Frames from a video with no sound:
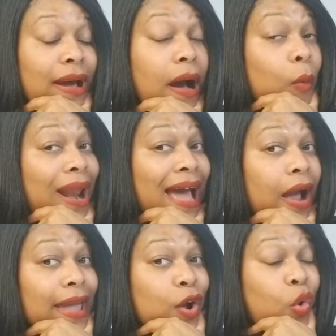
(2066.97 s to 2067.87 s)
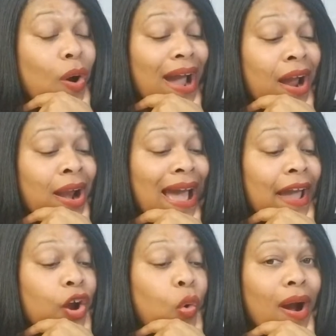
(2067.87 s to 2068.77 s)
when I inquired, I
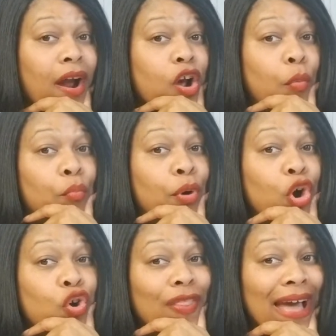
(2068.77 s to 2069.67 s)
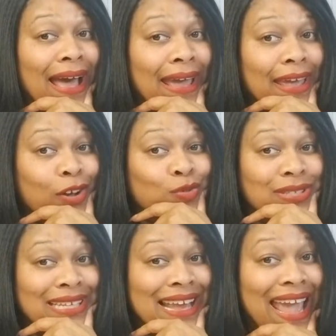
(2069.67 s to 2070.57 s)
inquired on both ILD
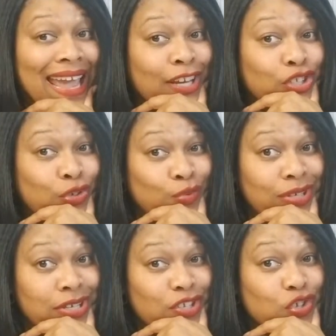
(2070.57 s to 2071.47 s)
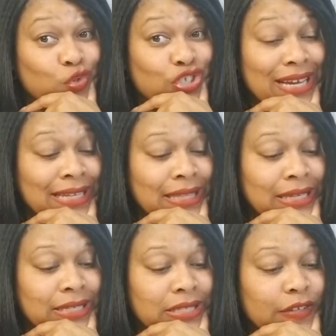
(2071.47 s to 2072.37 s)
and Dooney. So check
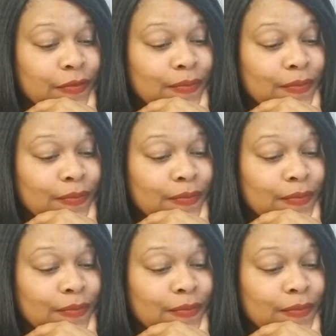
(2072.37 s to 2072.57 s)
this.